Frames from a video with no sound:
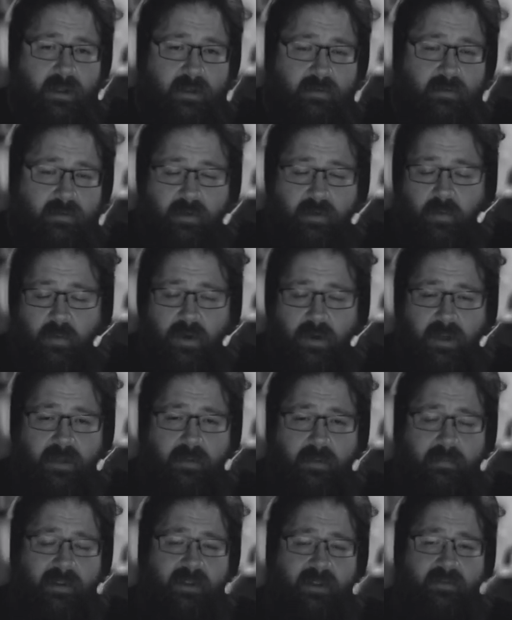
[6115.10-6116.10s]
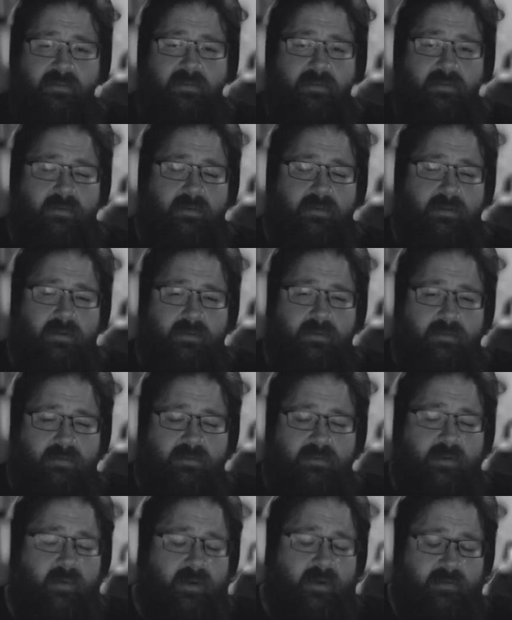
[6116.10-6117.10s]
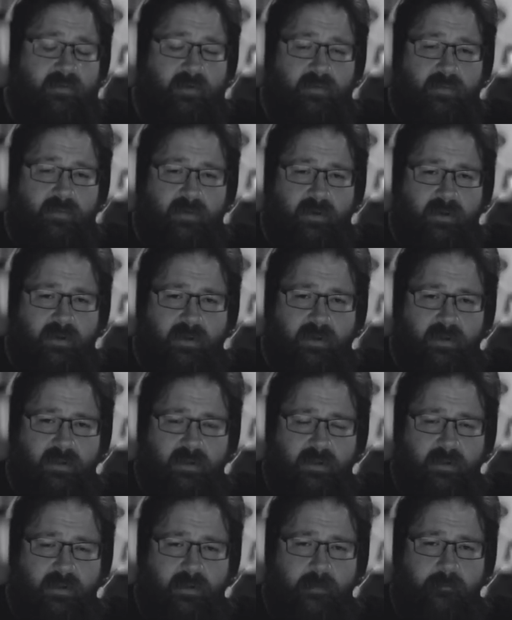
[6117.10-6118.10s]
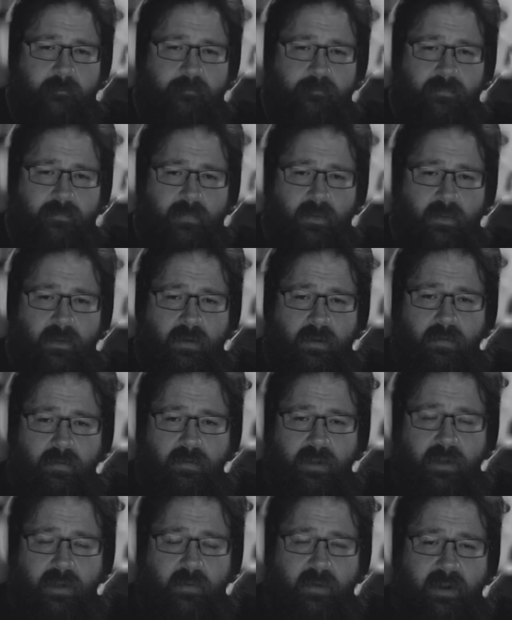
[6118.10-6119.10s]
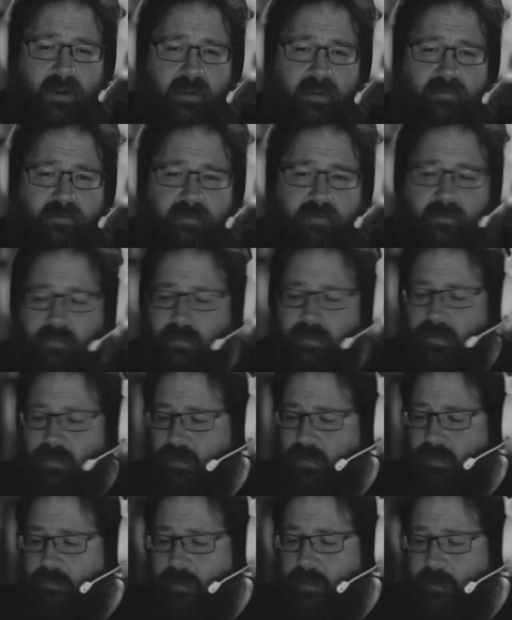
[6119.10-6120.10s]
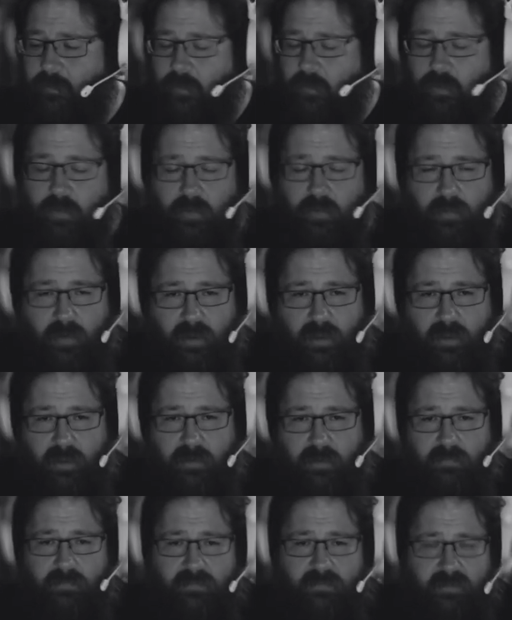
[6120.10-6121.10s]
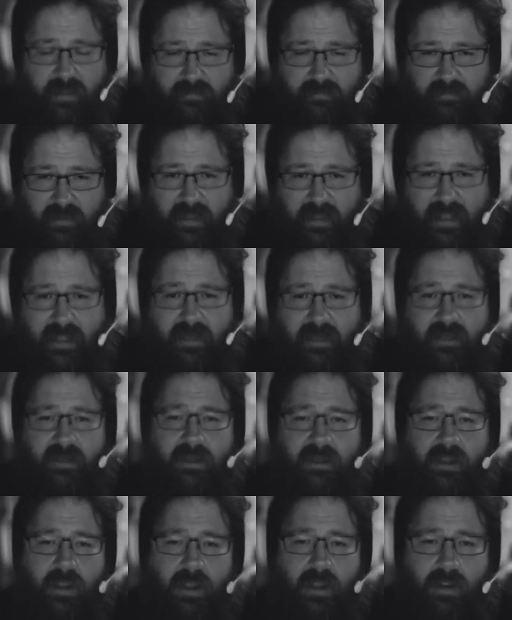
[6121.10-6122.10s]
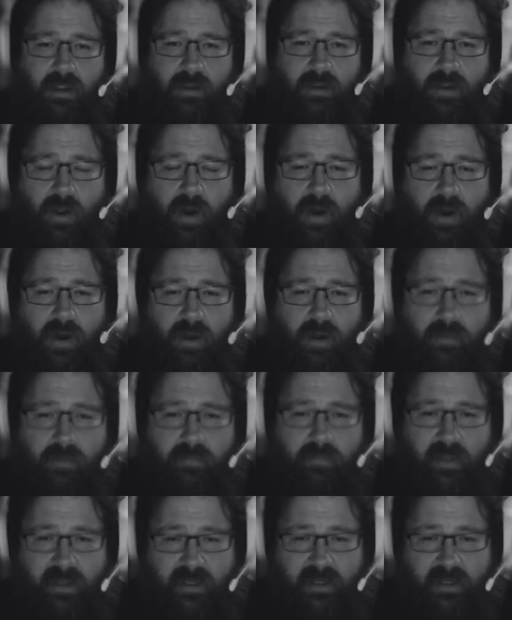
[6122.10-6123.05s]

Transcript: Do they work on the base? So on and so forth. Likewise, the people who are level-headed, calm, and